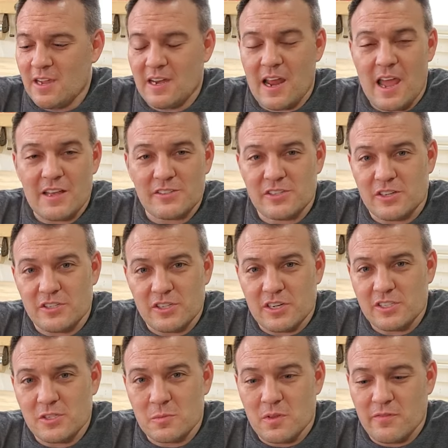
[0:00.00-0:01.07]
and has an
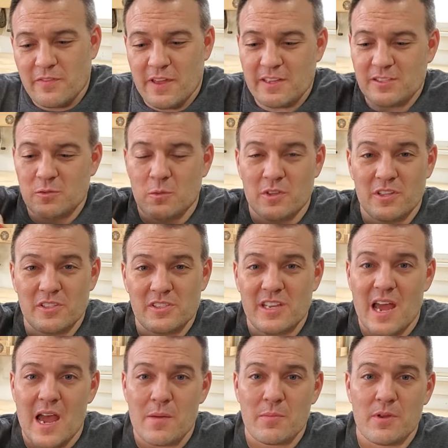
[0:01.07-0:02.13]
adjustable fence with a
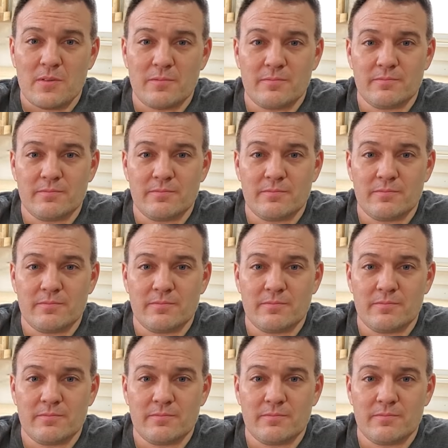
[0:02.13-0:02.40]
stop.